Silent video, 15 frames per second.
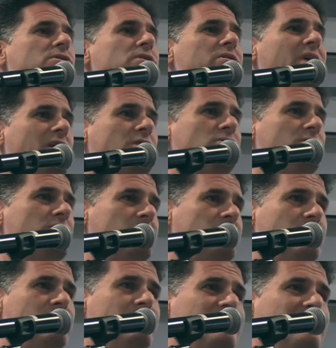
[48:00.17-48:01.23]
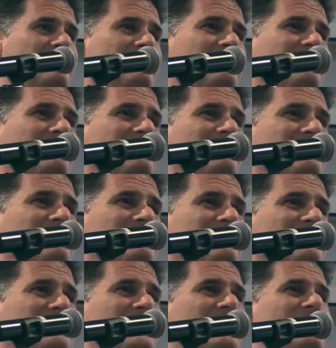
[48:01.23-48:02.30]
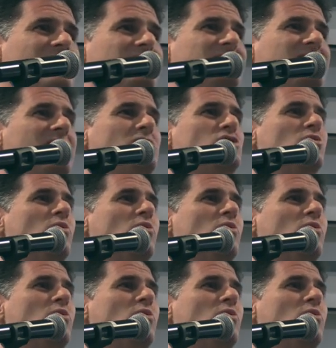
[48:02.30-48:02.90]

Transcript: is in danger, to the extent